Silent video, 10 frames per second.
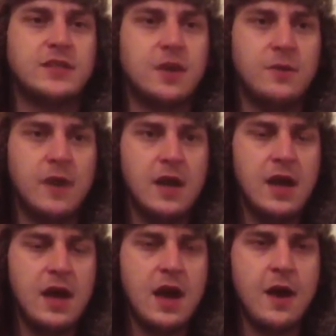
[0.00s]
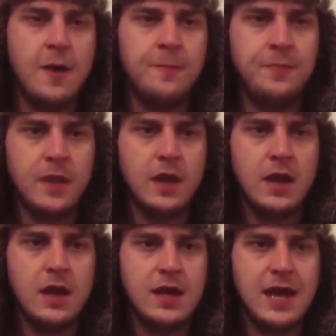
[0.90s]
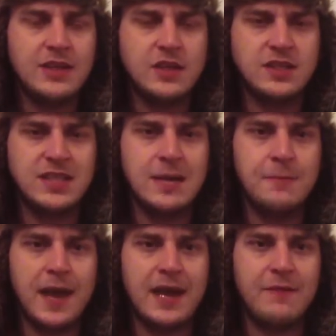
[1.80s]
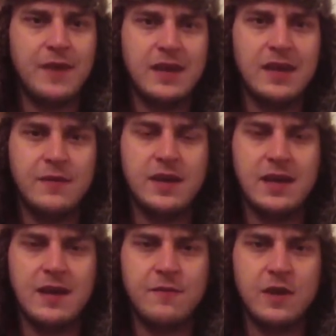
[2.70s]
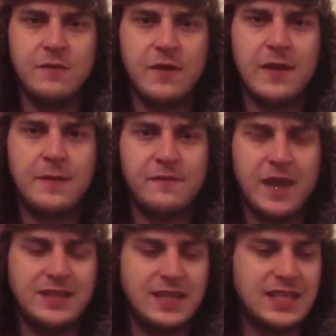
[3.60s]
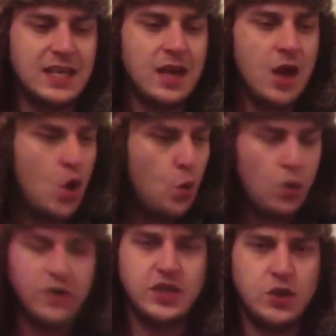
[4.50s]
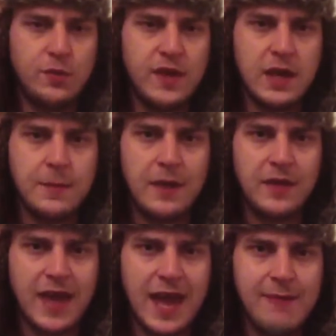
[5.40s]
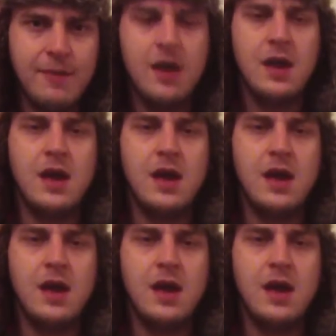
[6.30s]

So, yeah, it's good to see him back. If he could get fully fit, that'd be fantastic. What did you think about the game?